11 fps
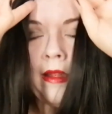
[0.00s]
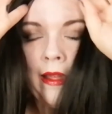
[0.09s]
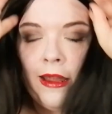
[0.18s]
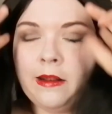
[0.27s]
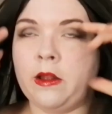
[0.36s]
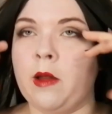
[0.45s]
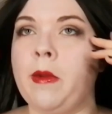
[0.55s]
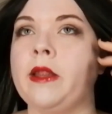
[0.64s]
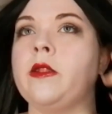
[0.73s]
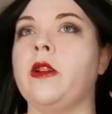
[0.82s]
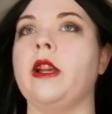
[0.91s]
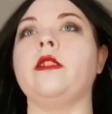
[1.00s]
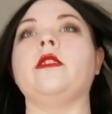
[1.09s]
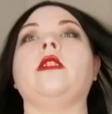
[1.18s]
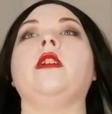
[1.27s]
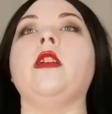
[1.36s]
can look a bit
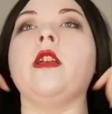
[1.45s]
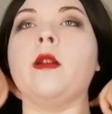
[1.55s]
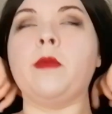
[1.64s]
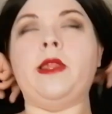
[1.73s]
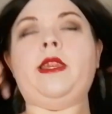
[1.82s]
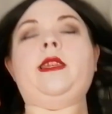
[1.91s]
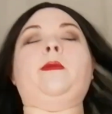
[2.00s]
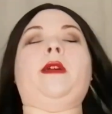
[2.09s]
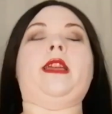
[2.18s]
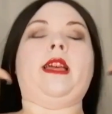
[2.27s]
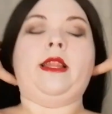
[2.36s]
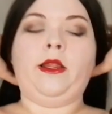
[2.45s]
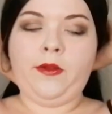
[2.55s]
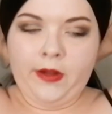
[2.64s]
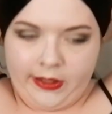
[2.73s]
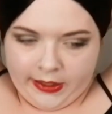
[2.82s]
strange. But this wig I
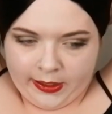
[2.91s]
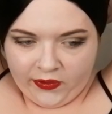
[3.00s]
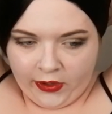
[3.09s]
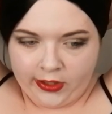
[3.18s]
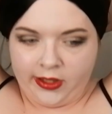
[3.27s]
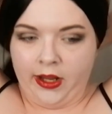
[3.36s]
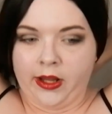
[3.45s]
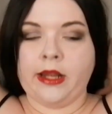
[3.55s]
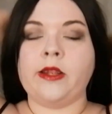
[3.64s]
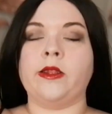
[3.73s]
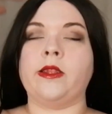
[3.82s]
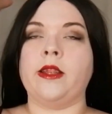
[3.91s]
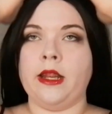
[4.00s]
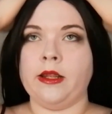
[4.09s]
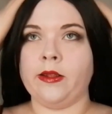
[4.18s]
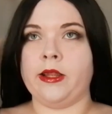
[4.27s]
love because it is versatile. It
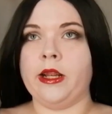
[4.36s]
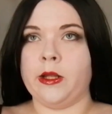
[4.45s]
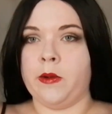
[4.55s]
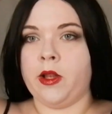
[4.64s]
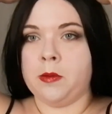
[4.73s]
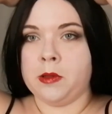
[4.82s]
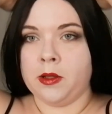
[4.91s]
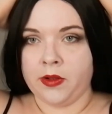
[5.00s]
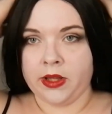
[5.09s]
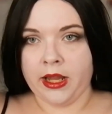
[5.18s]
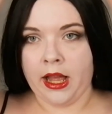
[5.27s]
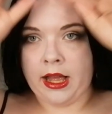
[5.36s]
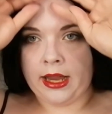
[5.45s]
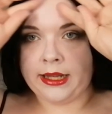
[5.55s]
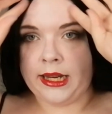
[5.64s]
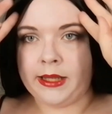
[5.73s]
does link to a couple of other
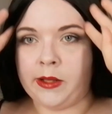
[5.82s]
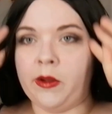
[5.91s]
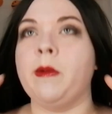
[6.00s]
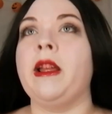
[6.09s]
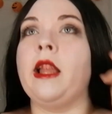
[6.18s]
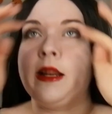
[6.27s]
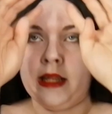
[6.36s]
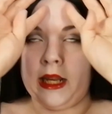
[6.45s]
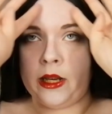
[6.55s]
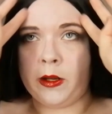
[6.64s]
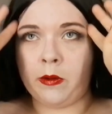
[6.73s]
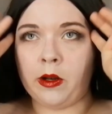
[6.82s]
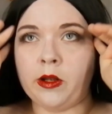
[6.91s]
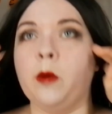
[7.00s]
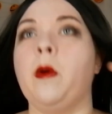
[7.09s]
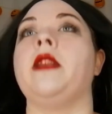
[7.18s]
ideas I'm going to make. Like I say, I do
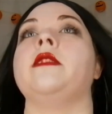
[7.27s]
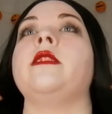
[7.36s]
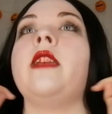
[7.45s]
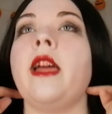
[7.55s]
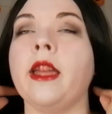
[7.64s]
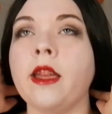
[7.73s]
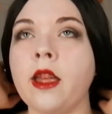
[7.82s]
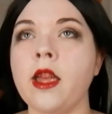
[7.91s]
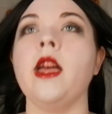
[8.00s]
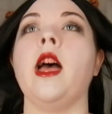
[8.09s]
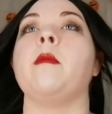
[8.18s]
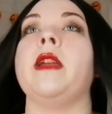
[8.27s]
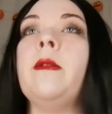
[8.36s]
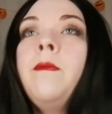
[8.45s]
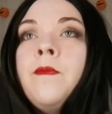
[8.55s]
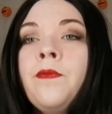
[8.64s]
want to do Wednesday. I
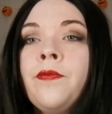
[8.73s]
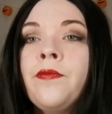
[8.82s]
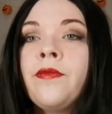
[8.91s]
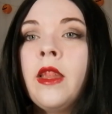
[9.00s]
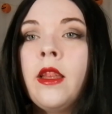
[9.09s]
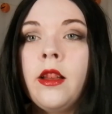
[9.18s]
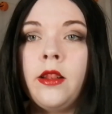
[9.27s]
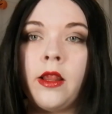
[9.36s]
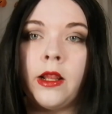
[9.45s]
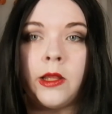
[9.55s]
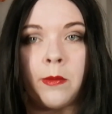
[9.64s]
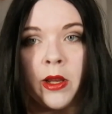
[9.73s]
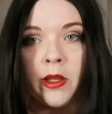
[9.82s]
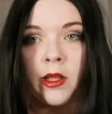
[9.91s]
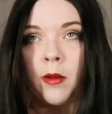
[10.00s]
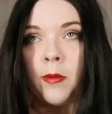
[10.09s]
mean, not that it's a
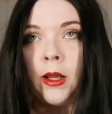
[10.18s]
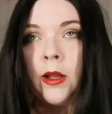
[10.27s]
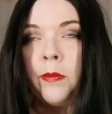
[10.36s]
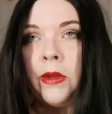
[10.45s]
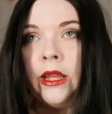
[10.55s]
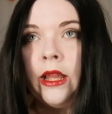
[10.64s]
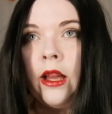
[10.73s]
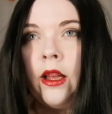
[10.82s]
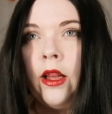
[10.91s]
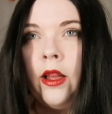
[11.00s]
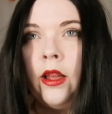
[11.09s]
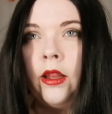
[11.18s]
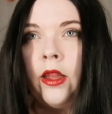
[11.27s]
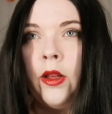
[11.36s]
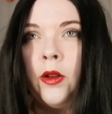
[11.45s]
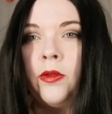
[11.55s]
musical, but it could be that
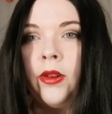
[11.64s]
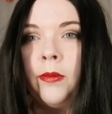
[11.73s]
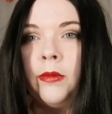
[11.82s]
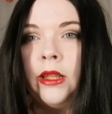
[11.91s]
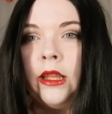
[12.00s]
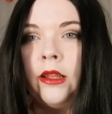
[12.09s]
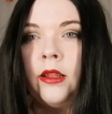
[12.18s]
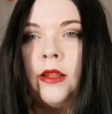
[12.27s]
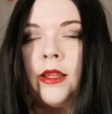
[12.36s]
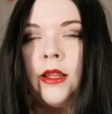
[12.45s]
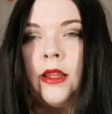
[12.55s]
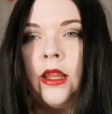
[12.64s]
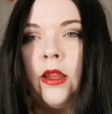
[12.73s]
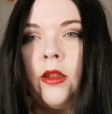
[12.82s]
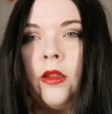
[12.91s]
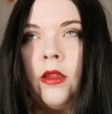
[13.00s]
girl from is it
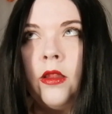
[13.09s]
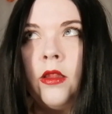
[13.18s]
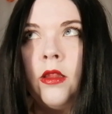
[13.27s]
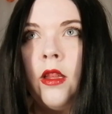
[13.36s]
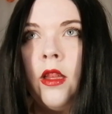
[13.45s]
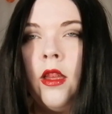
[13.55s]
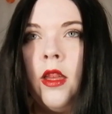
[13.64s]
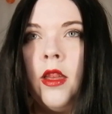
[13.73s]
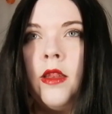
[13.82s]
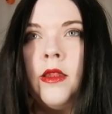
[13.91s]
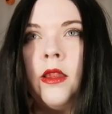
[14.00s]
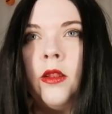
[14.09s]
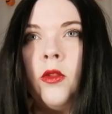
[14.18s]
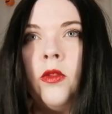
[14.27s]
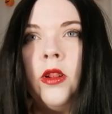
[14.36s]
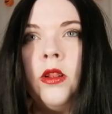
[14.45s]
the
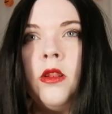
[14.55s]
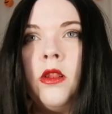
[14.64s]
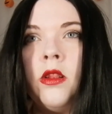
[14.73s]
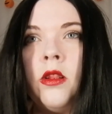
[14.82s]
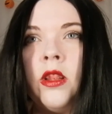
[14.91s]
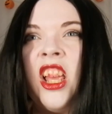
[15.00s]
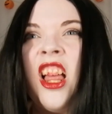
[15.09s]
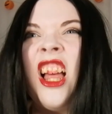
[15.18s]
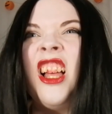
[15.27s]
Grudge or the